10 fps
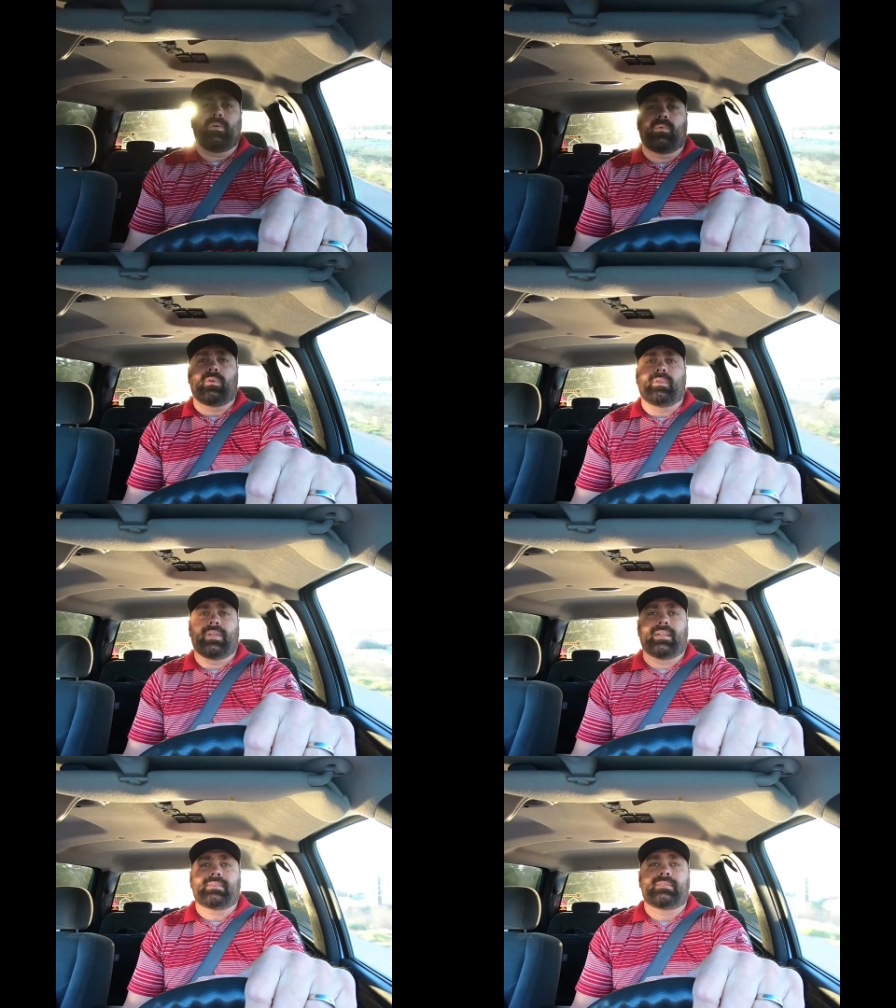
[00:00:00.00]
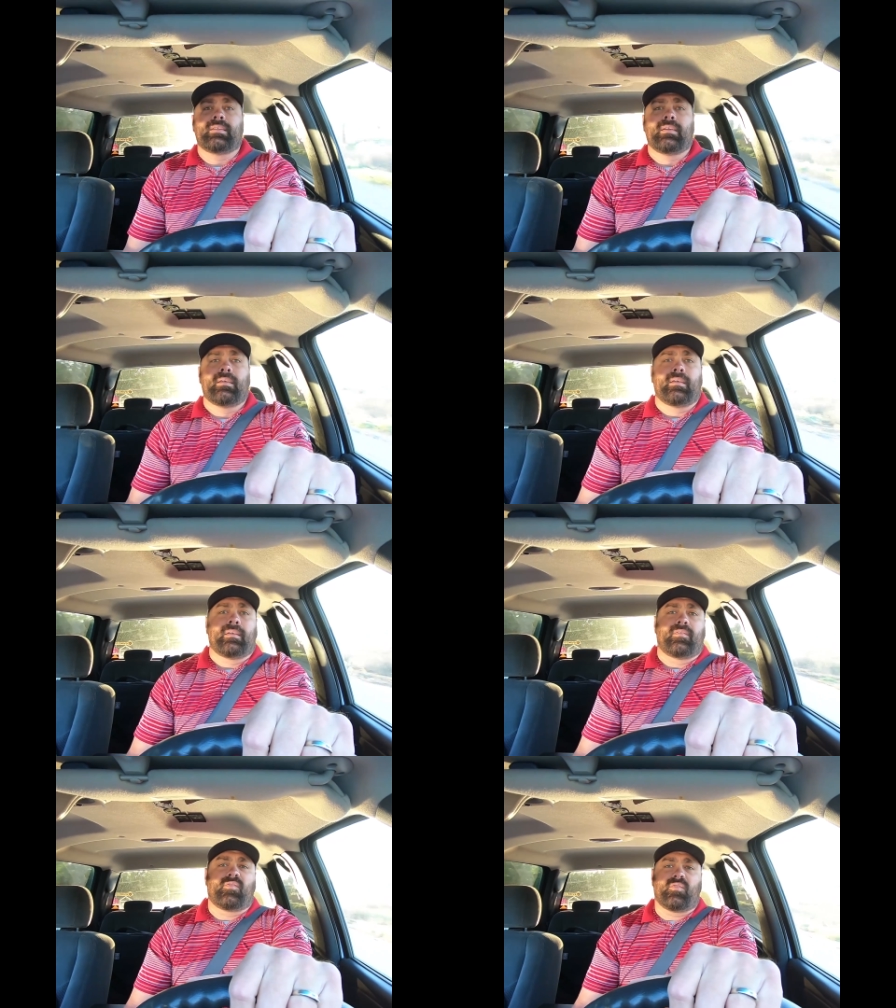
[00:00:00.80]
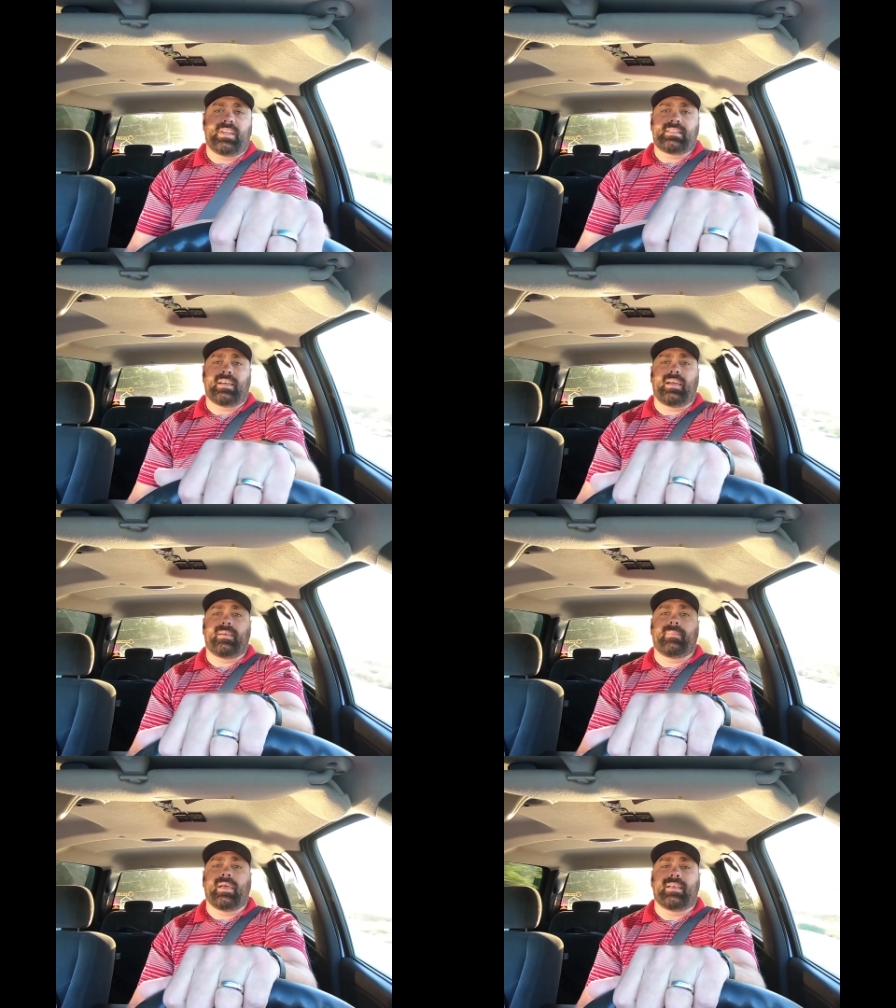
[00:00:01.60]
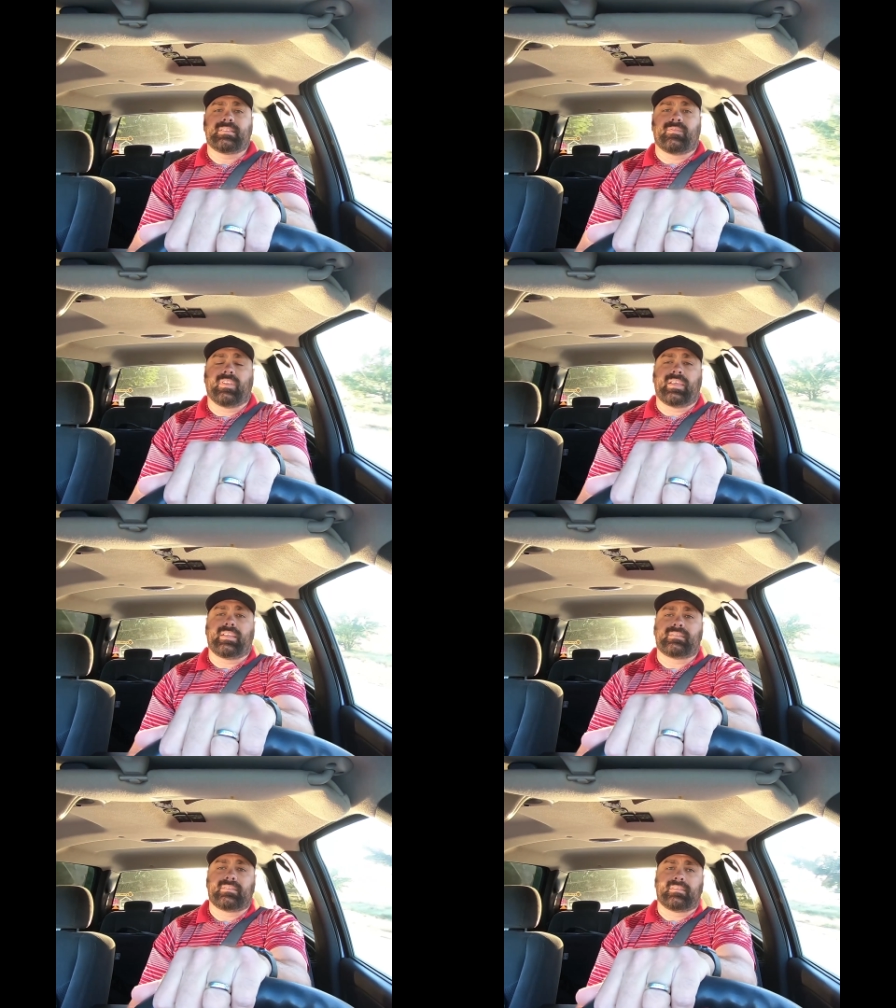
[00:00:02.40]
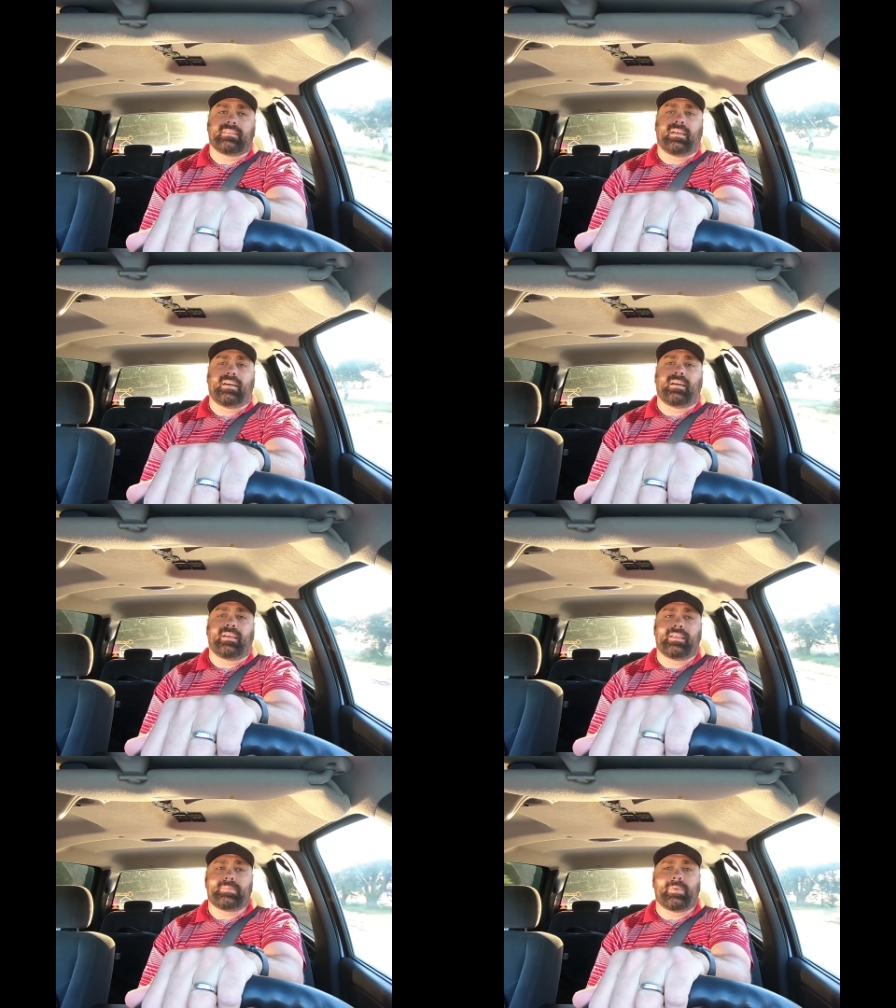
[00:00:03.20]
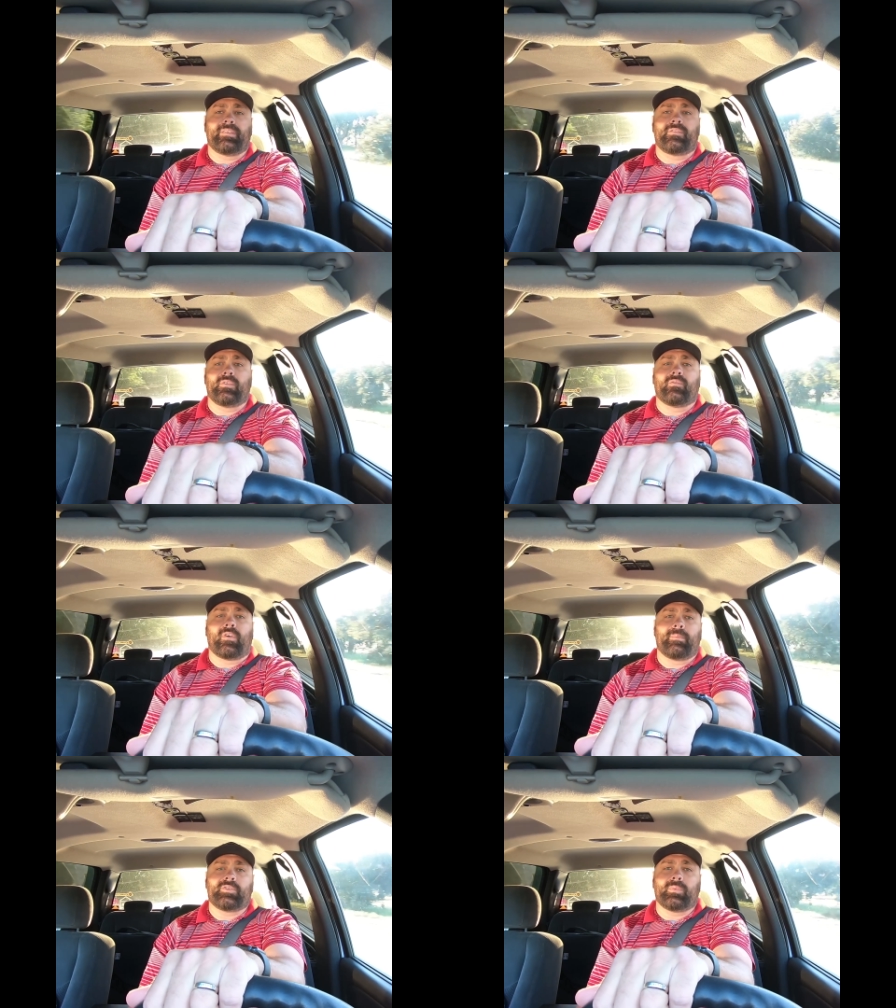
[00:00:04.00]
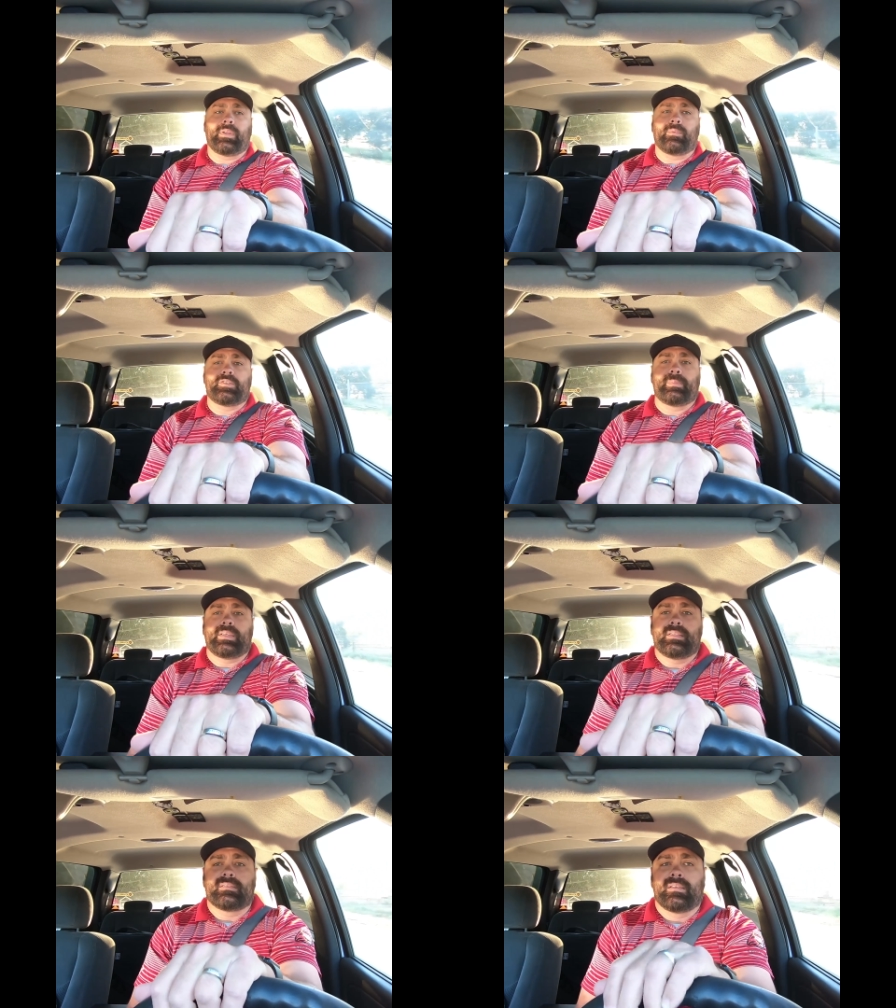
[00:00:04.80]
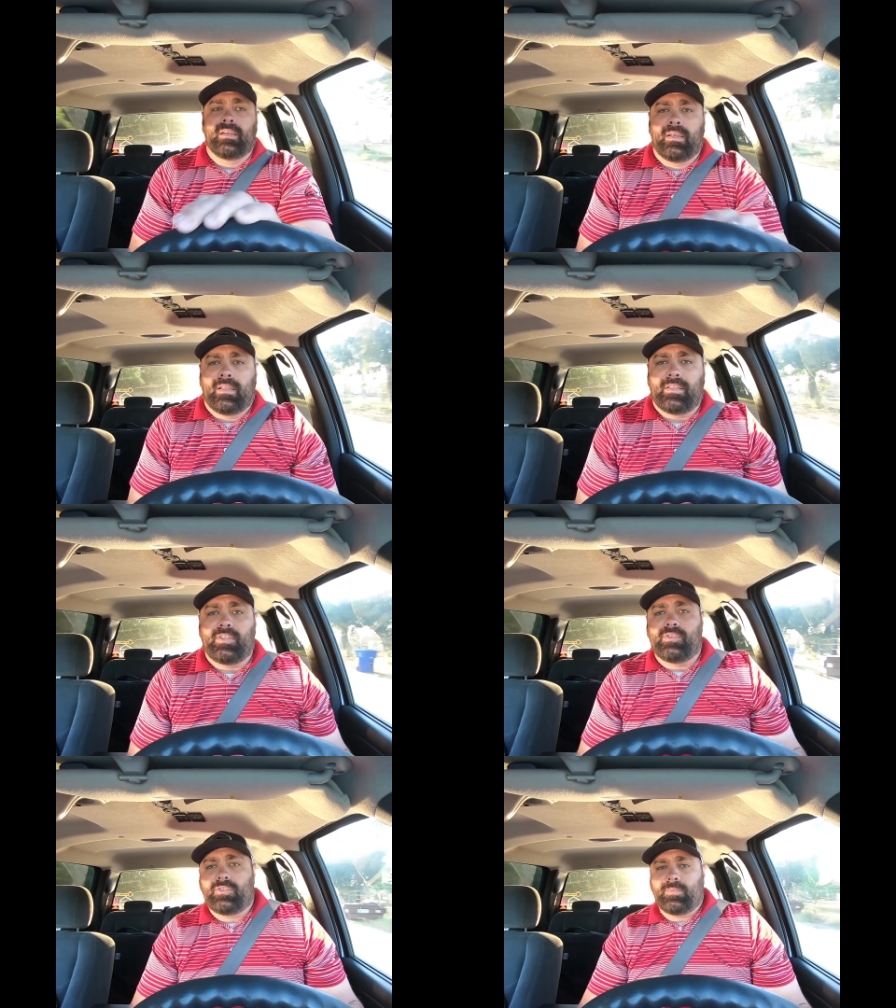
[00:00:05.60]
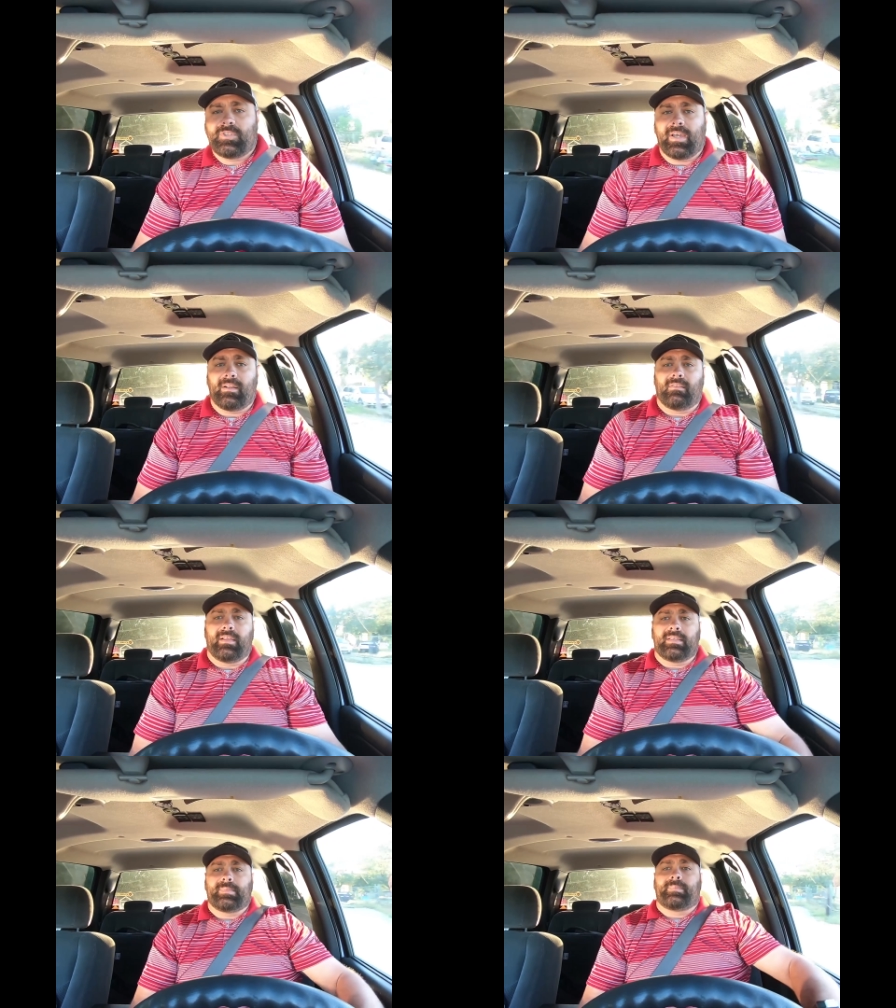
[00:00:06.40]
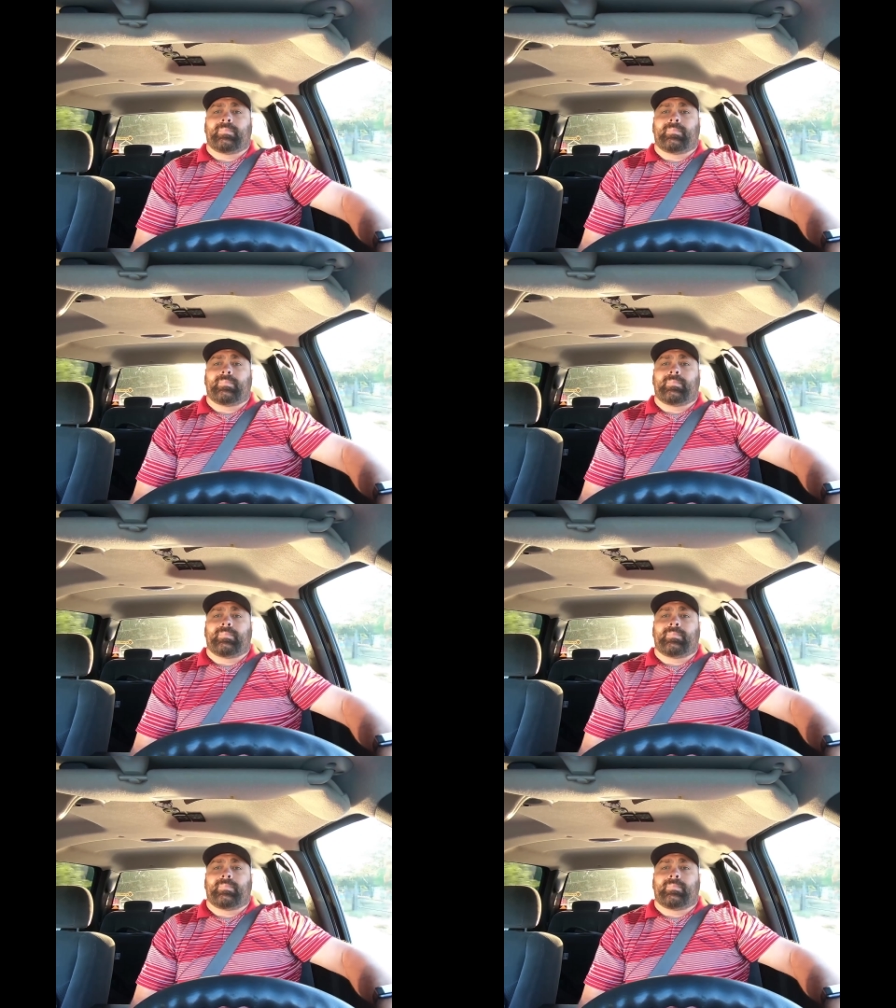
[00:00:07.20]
world that free time as of late is pretty few and far between, which means the YouTube channel has